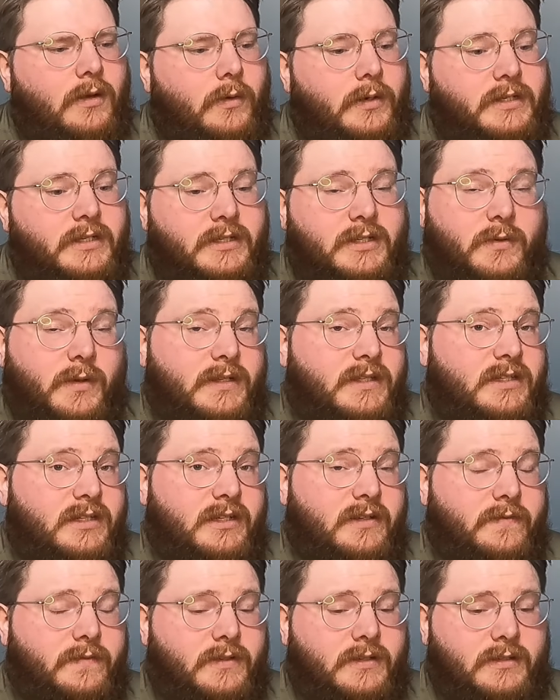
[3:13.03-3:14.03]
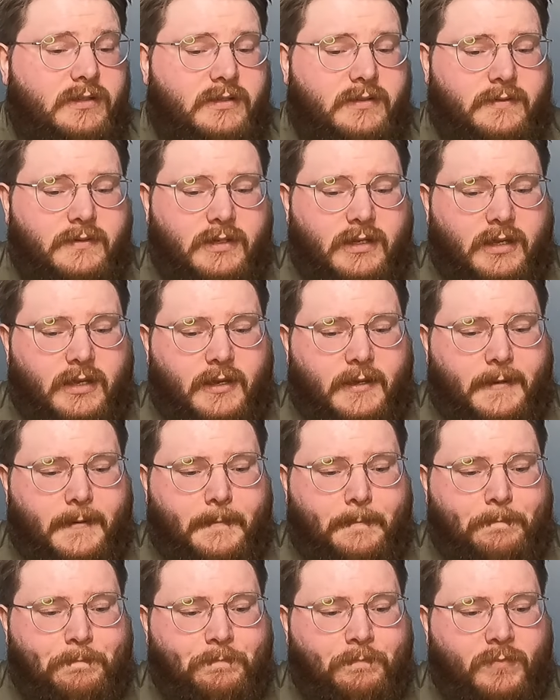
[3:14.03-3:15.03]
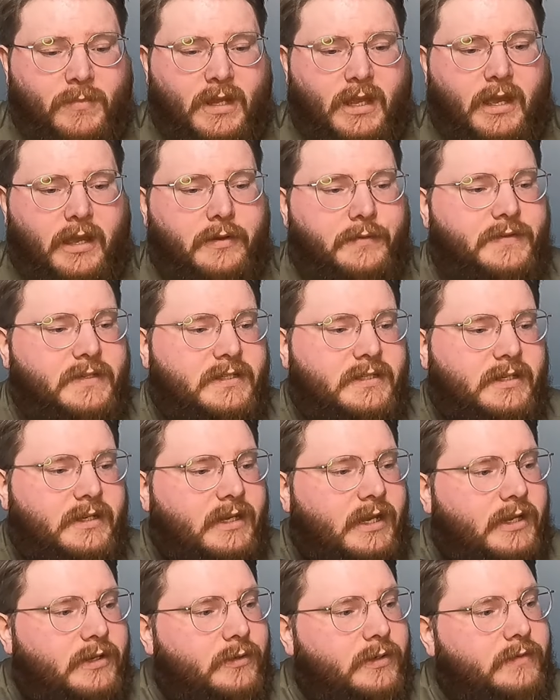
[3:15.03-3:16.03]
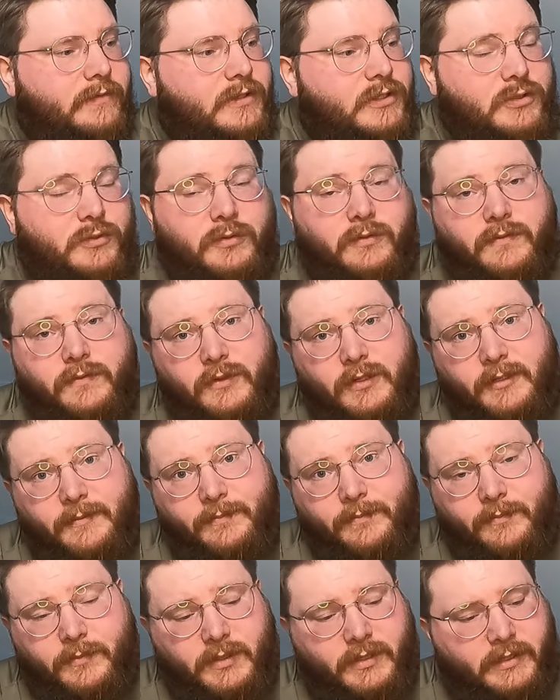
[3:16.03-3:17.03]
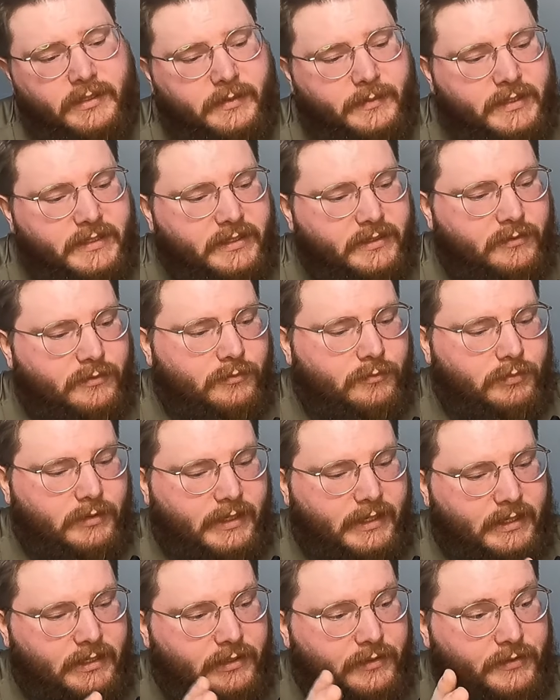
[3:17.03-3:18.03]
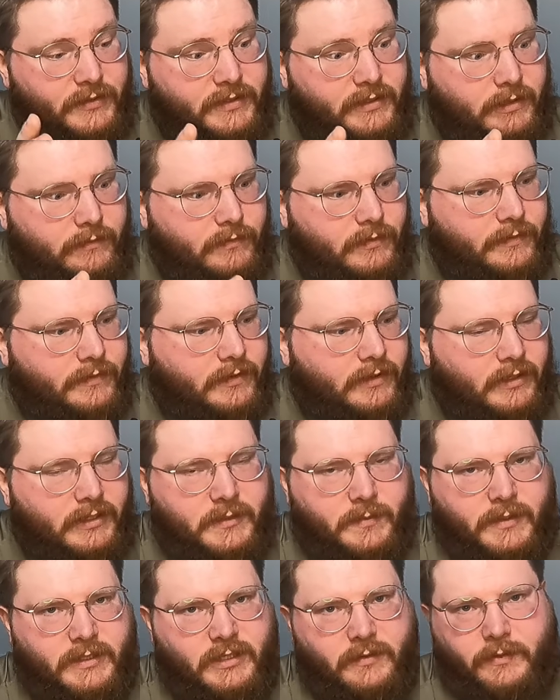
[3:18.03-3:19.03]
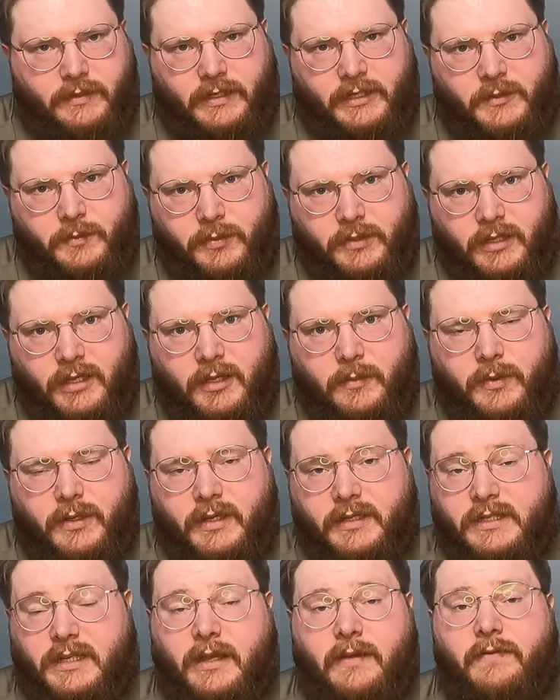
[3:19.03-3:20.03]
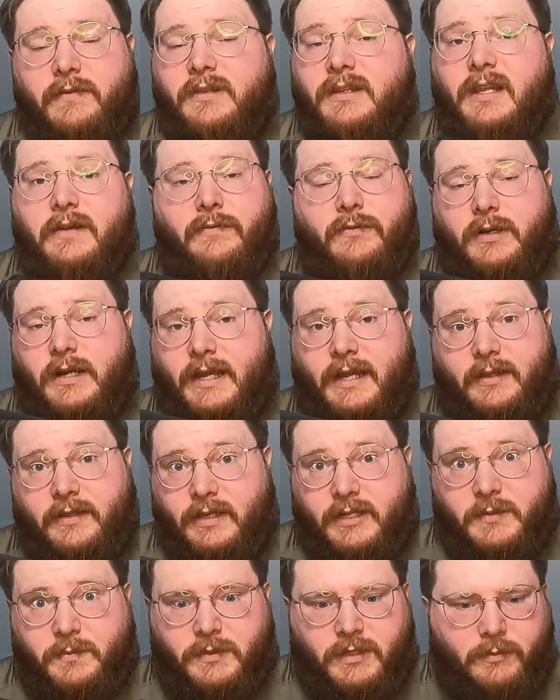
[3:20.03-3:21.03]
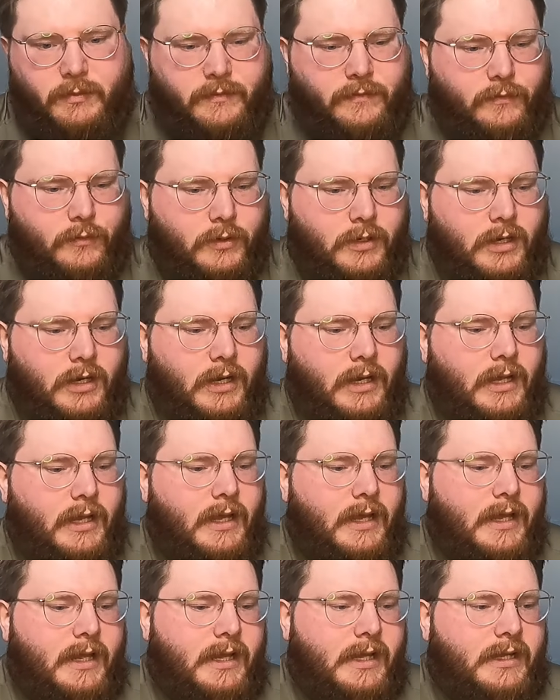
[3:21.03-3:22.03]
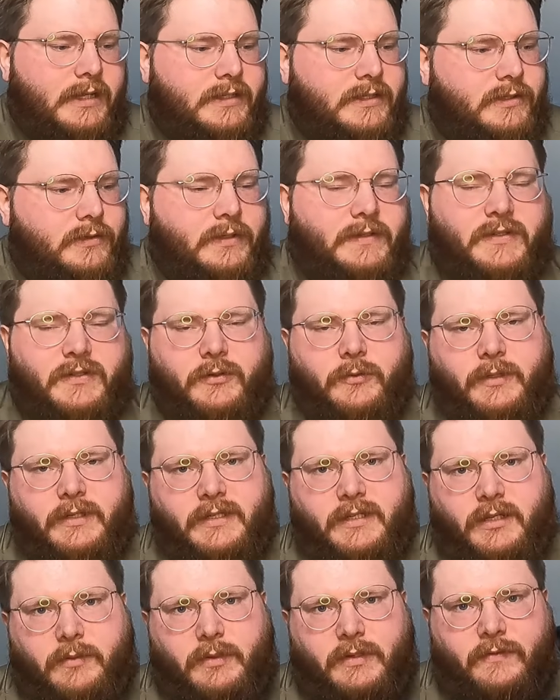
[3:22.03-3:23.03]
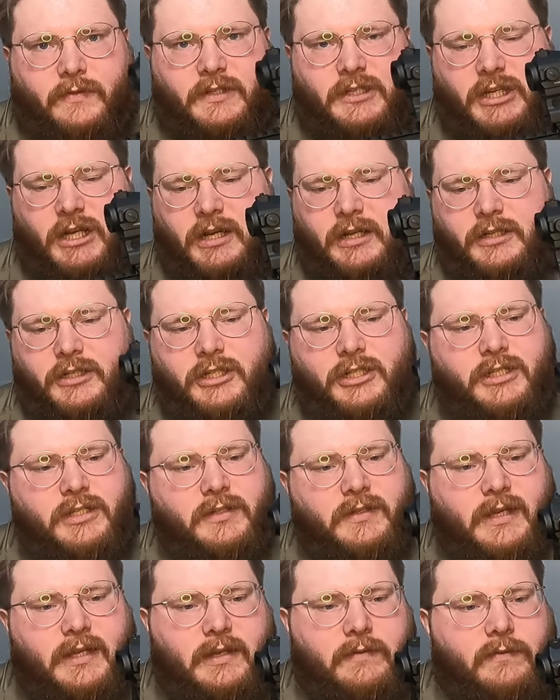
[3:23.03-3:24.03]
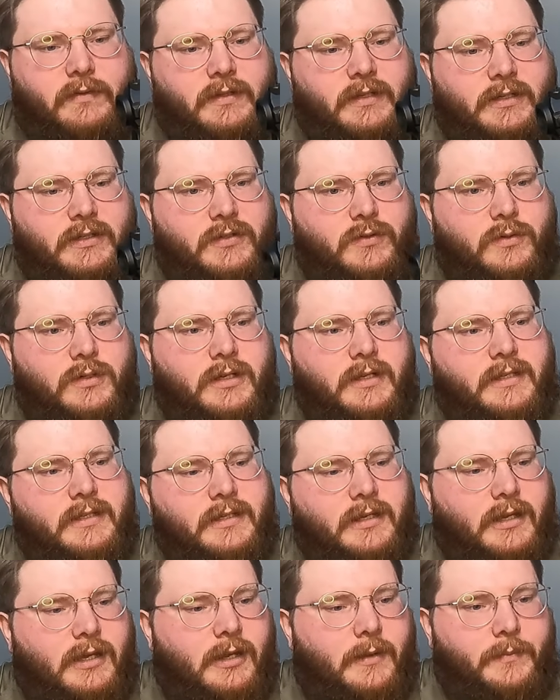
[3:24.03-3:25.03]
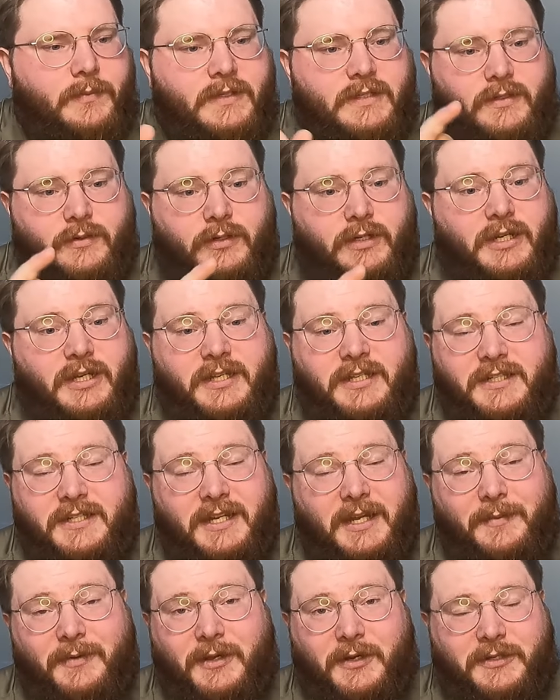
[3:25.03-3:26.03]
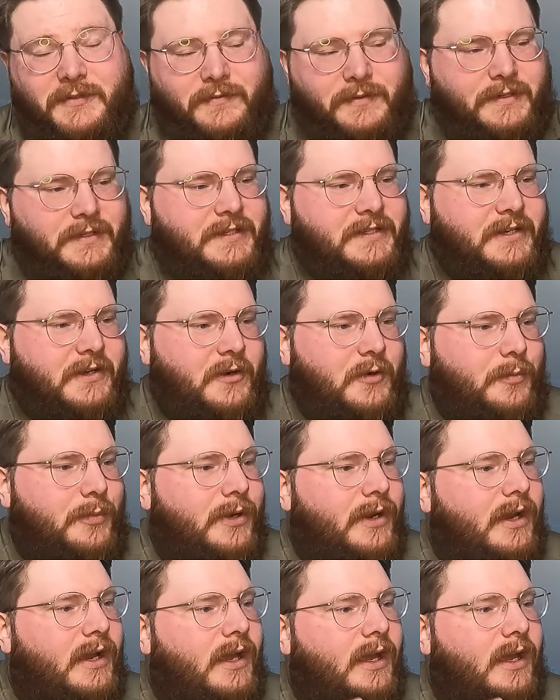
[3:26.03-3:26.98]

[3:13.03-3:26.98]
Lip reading: Which is quite significant. I have to say I don't have it tuned fully because I'm still getting used to everything, especially with HPA, because I have never had HPA before. So it's always got a bit of a challenge to get everything sorted. So same goes for the scope,